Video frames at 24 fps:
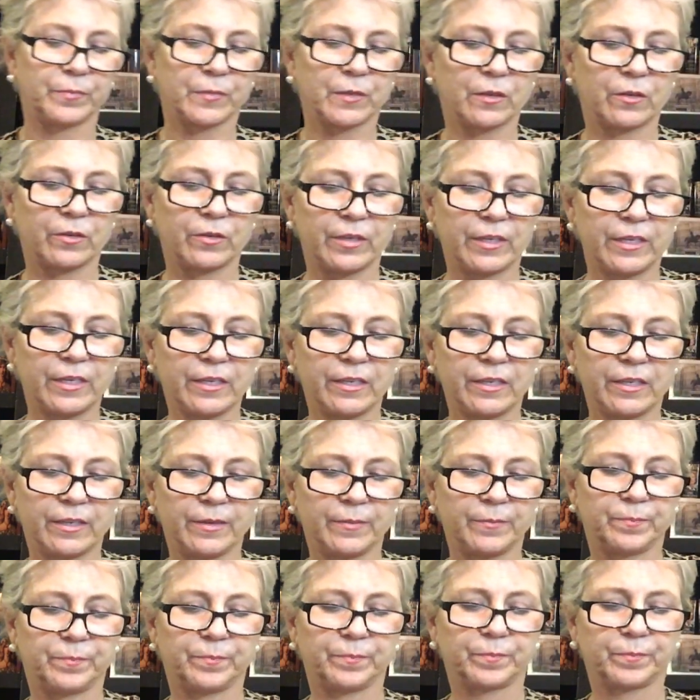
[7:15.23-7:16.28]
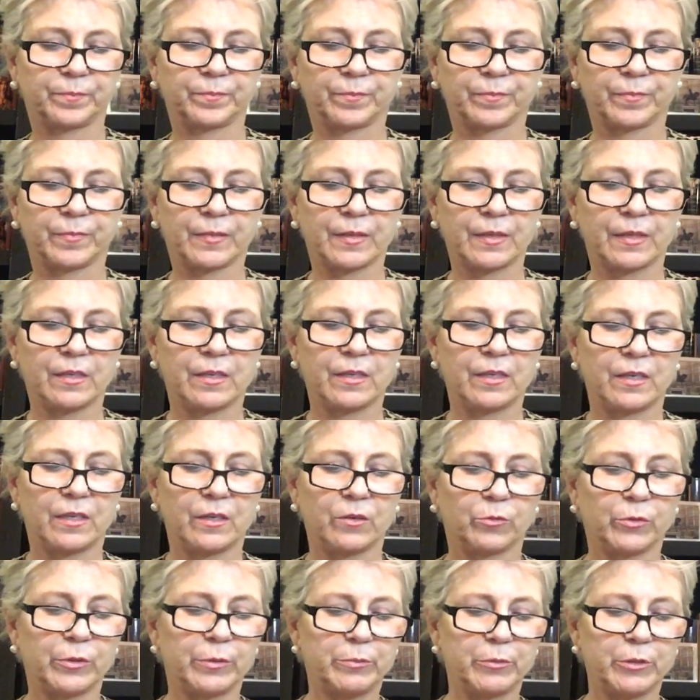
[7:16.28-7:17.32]
Are they going to
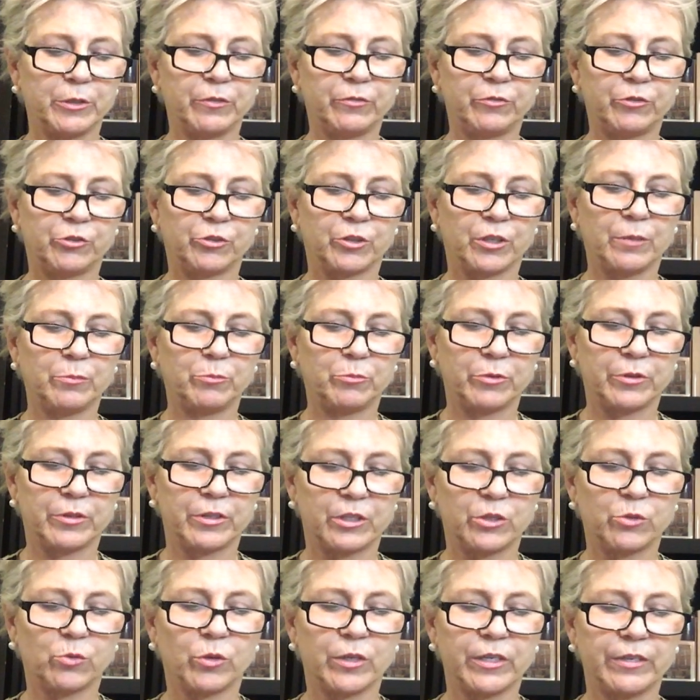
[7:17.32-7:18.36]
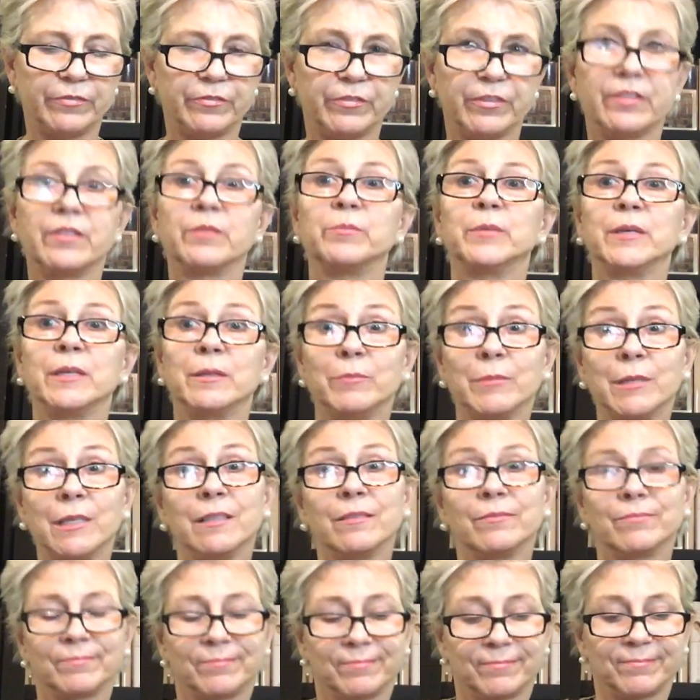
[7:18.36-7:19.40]
remove Trump with the 25th Amendment?
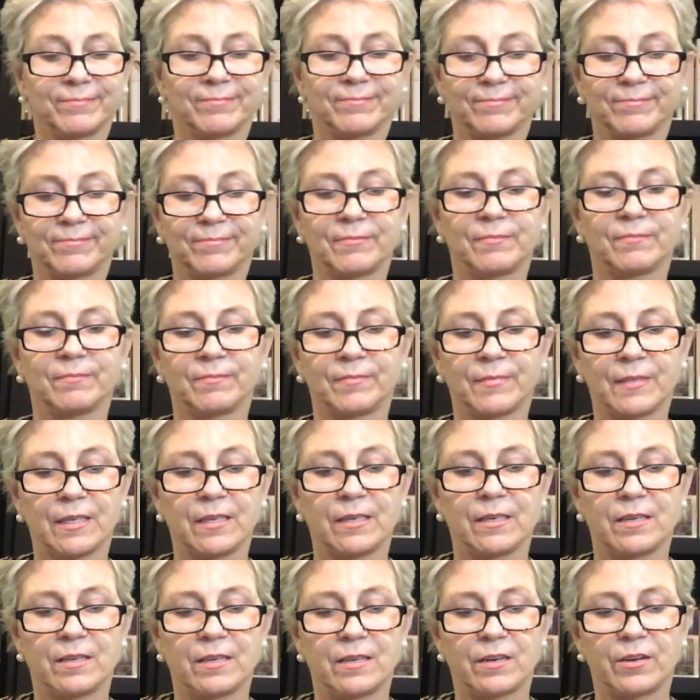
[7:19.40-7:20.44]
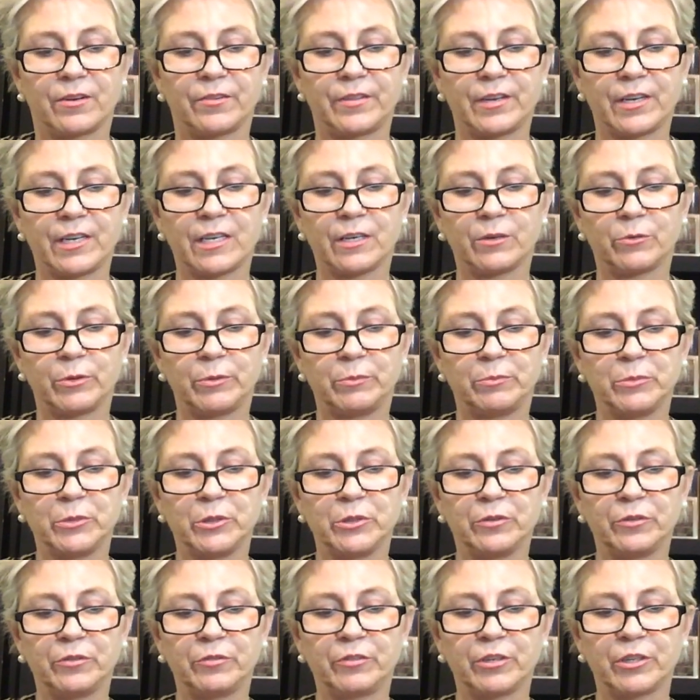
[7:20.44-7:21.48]
They're going to
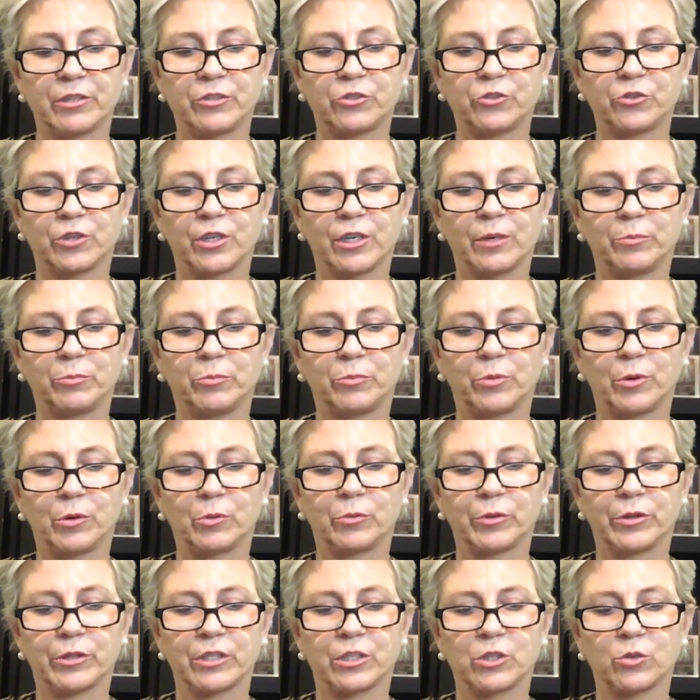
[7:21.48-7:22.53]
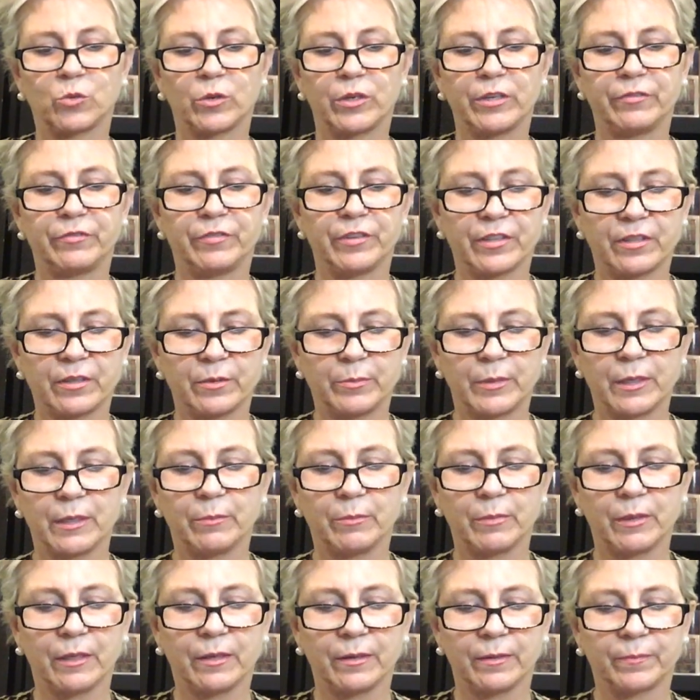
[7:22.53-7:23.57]
remove Trump with the 25th
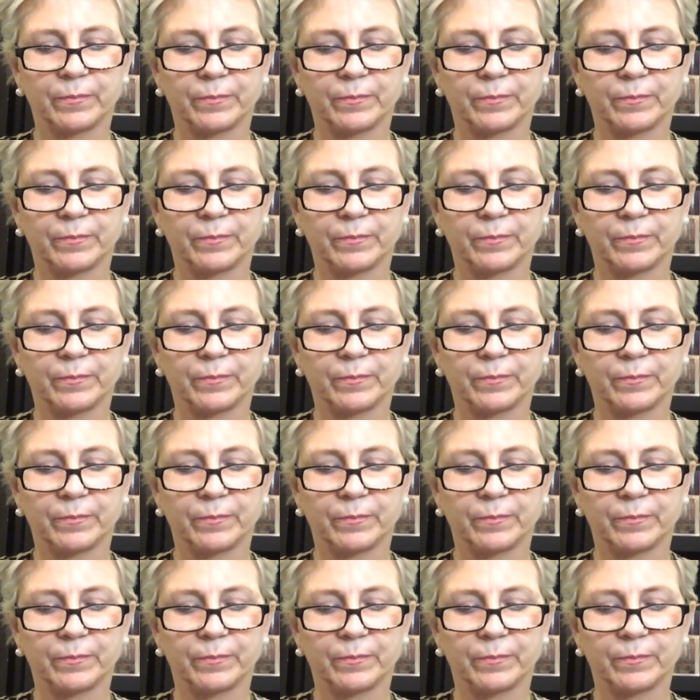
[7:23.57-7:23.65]
Amendment.